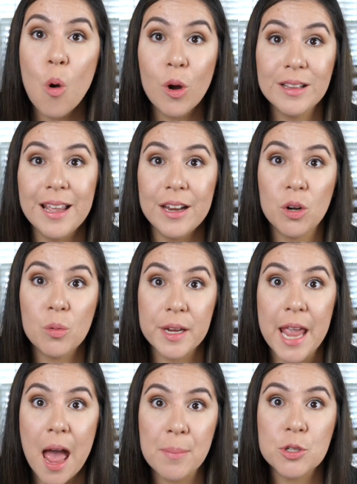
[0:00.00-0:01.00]
or later
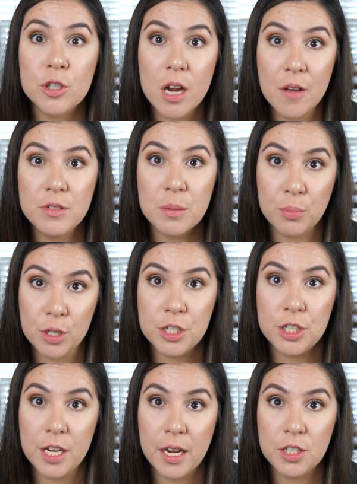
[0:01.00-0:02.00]
recapture of
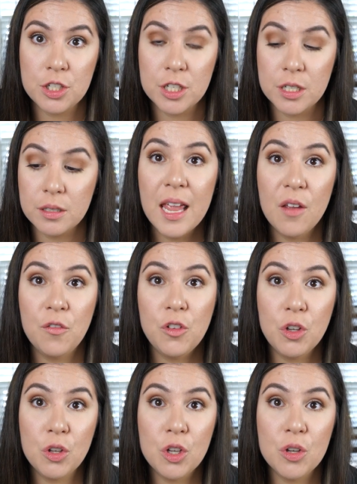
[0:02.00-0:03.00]
depreciation if
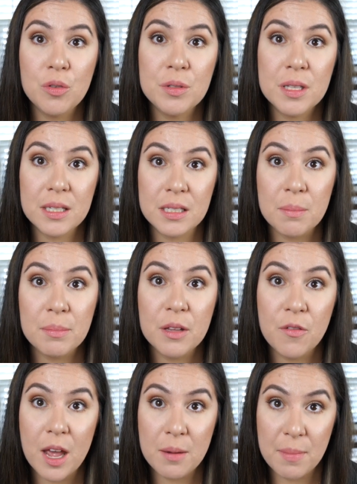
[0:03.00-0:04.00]
you use the
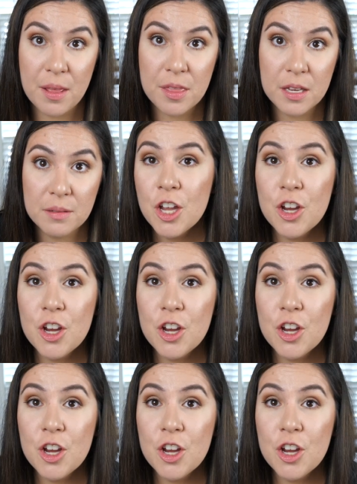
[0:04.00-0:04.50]
simplified method.